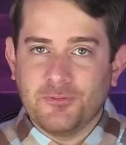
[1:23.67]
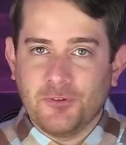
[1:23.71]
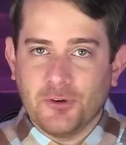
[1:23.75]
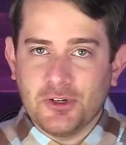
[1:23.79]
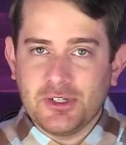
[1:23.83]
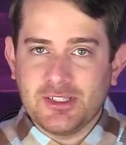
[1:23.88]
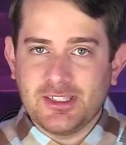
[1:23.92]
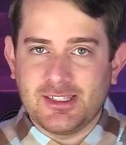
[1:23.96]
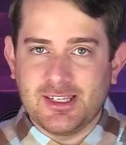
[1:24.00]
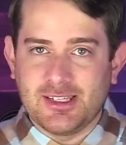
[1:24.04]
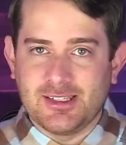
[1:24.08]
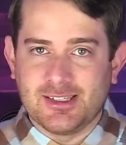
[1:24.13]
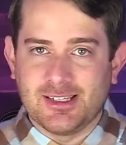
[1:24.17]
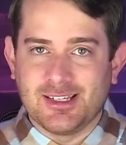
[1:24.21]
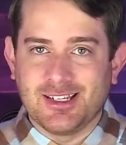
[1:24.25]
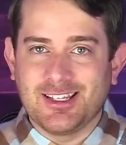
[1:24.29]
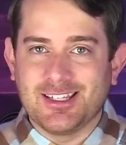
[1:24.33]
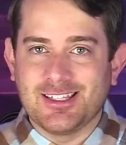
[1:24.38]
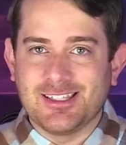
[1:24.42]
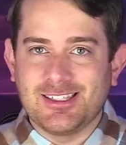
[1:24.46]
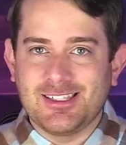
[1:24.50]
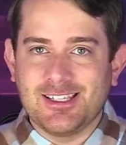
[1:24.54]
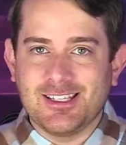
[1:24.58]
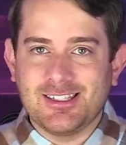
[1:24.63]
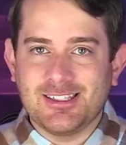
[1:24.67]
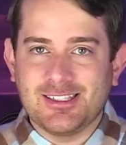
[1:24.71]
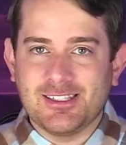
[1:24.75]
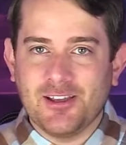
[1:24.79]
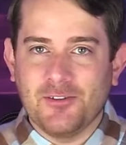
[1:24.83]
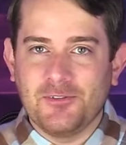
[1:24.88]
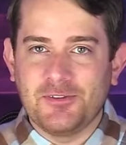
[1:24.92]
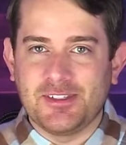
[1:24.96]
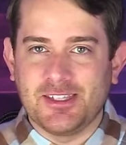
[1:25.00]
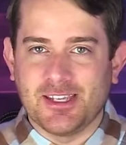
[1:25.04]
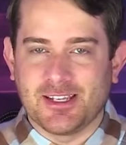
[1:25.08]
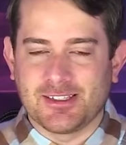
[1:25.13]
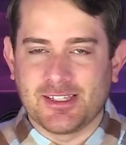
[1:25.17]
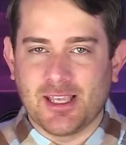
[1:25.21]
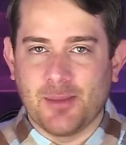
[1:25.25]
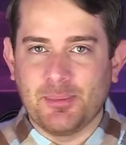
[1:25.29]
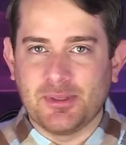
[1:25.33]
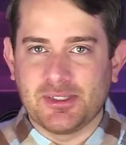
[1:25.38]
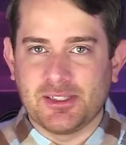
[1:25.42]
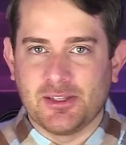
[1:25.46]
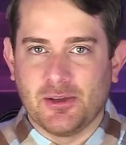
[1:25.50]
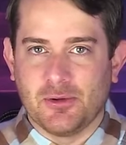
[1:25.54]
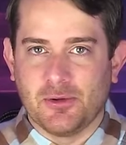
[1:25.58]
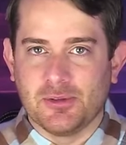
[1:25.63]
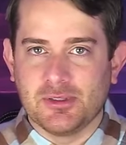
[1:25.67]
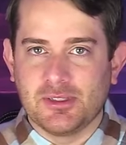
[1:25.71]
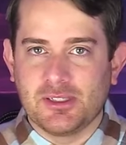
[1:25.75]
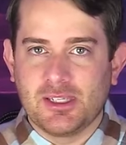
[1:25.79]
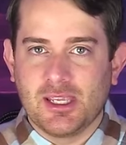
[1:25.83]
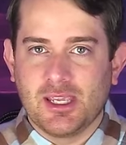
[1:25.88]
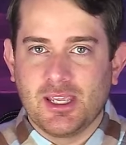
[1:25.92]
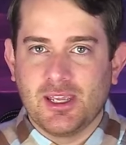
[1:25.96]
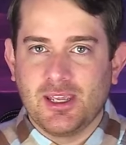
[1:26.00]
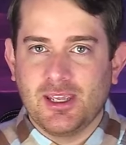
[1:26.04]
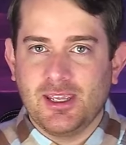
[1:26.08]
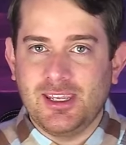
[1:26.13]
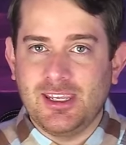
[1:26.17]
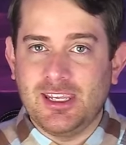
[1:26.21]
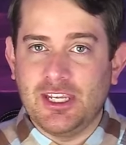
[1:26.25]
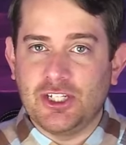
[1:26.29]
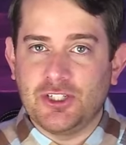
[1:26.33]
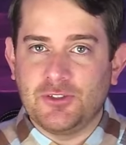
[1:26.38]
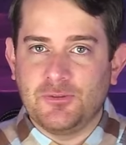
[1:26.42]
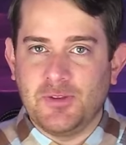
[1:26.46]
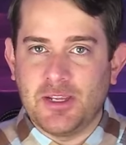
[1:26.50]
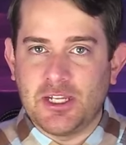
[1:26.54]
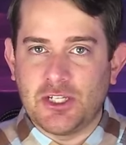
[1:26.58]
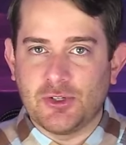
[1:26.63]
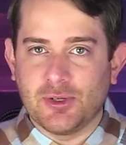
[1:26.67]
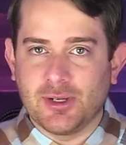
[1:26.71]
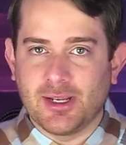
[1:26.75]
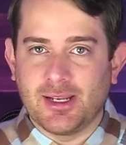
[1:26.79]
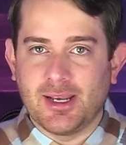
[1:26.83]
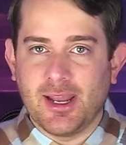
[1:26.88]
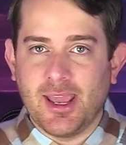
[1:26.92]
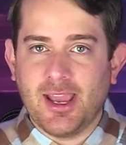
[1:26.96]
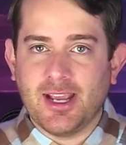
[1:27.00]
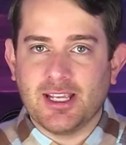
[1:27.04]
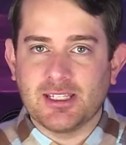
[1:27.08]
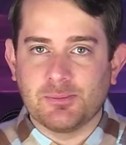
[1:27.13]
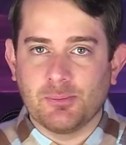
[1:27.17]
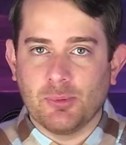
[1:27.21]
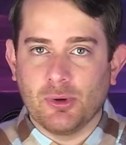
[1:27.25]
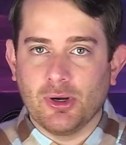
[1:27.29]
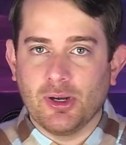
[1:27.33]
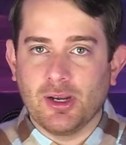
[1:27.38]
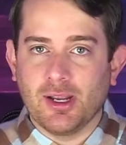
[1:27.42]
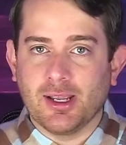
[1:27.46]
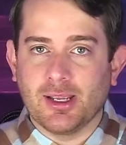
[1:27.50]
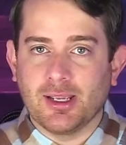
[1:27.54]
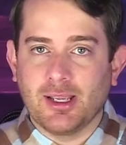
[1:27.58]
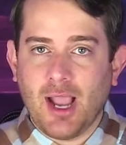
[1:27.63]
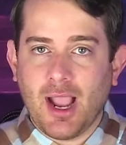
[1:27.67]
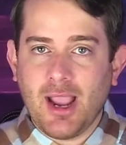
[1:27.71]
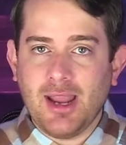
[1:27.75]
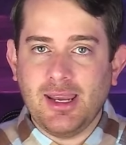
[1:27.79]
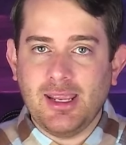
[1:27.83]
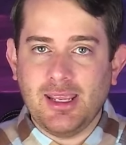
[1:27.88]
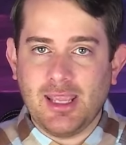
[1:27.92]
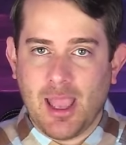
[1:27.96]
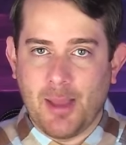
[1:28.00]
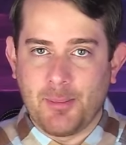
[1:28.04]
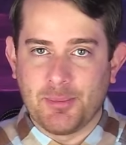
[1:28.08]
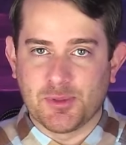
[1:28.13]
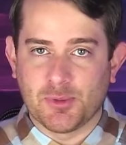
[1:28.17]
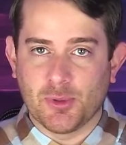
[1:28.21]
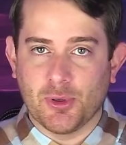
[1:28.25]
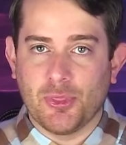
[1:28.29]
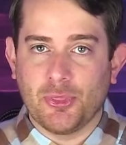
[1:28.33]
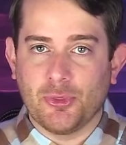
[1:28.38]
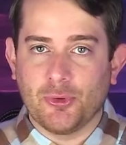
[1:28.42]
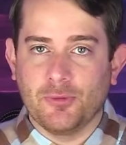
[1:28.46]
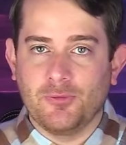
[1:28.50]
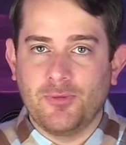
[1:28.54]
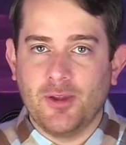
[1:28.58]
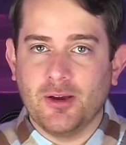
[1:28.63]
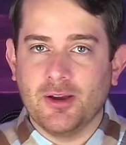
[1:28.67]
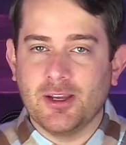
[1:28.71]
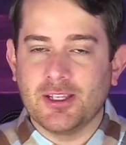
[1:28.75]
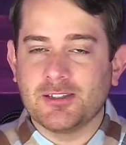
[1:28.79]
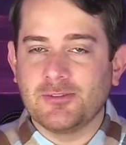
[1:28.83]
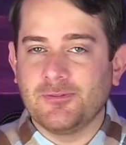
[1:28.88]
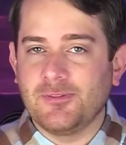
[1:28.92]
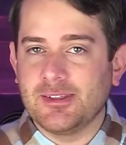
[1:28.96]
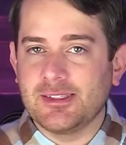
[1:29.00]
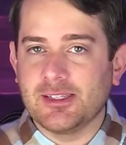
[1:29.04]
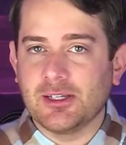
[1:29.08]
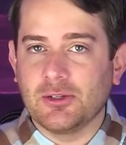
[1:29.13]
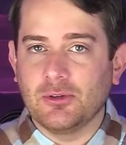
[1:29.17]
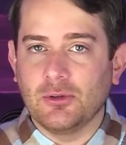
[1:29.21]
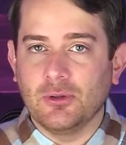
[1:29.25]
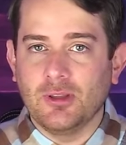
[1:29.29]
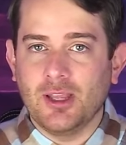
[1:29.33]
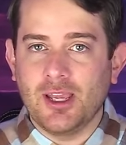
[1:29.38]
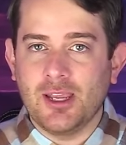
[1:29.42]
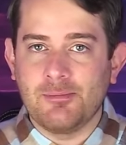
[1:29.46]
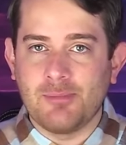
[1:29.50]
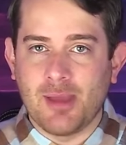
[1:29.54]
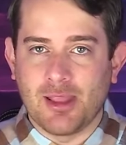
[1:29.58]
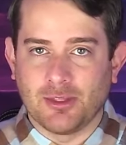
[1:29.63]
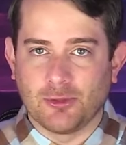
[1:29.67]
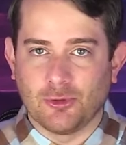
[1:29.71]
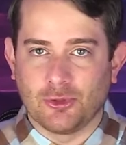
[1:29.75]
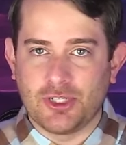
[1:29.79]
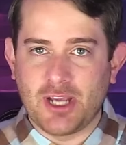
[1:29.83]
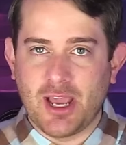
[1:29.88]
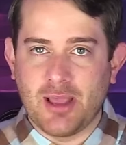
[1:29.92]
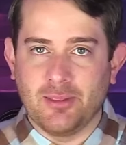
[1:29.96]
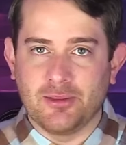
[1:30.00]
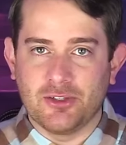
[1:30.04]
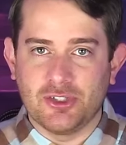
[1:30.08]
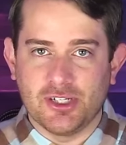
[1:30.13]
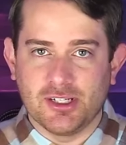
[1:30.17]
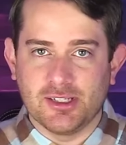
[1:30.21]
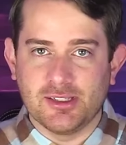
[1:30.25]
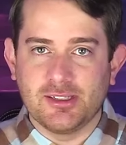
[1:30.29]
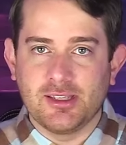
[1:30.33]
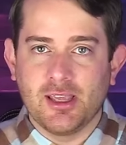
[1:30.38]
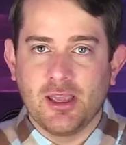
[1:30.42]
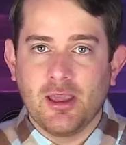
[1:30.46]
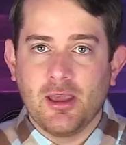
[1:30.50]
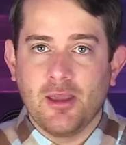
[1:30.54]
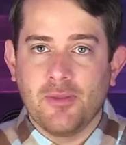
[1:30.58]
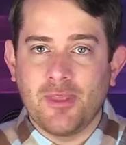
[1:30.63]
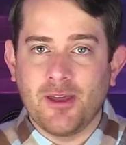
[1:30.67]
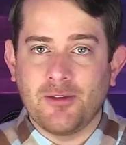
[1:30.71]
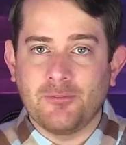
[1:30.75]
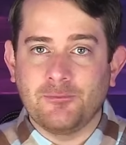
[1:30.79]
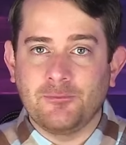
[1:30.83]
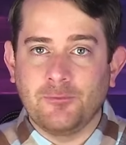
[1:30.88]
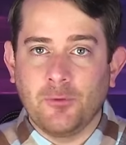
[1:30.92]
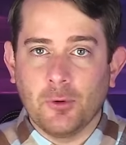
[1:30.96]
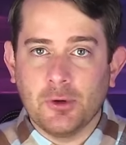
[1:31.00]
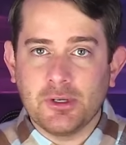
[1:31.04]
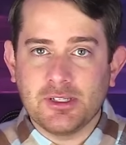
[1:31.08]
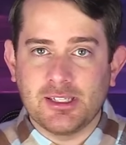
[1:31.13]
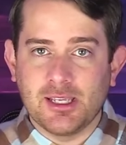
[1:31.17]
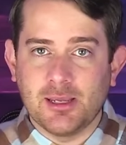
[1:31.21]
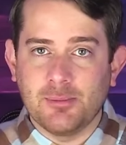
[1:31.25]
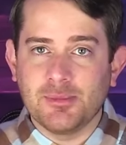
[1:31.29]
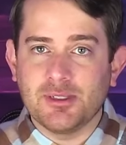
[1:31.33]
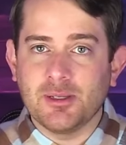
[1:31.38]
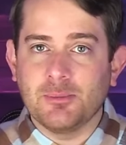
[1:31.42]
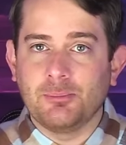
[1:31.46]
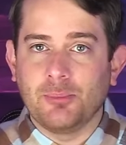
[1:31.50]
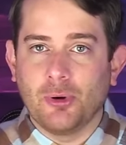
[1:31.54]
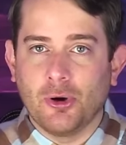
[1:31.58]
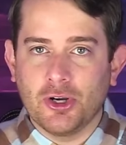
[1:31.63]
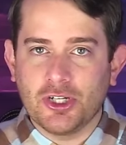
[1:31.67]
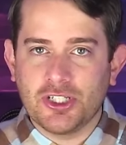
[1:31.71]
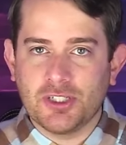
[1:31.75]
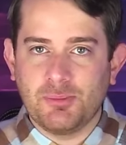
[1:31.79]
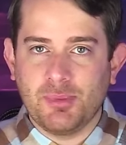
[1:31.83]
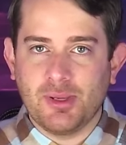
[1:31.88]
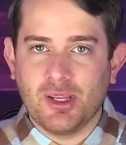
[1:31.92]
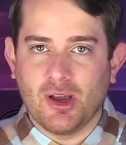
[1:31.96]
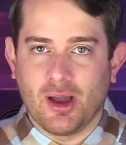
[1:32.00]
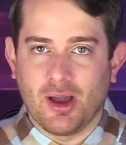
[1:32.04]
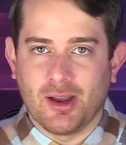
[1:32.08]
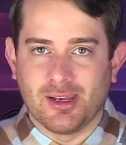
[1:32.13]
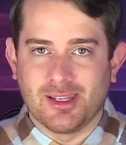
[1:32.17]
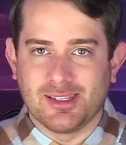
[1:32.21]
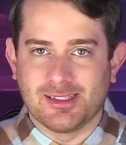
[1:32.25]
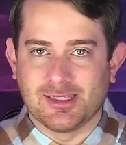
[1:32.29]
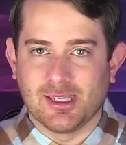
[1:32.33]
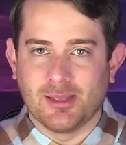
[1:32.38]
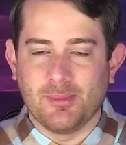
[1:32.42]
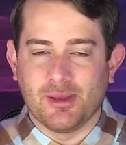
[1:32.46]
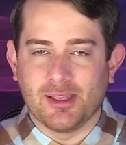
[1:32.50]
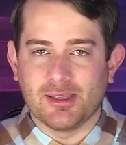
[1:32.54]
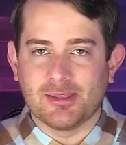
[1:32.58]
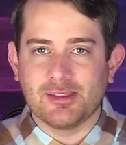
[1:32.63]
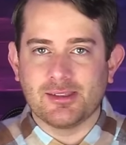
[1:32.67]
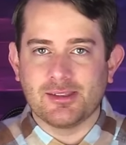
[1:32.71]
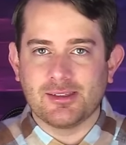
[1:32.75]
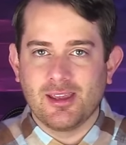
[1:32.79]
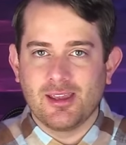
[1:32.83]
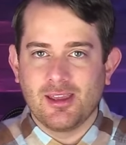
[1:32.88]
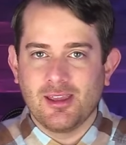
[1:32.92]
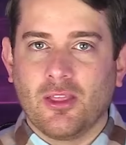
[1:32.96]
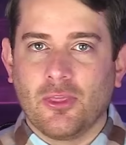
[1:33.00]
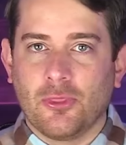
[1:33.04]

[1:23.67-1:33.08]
first season consists of six episodes, each featuring an expert guiding Hemsworth through various physical and mental challenges that force him to push beyond his limits.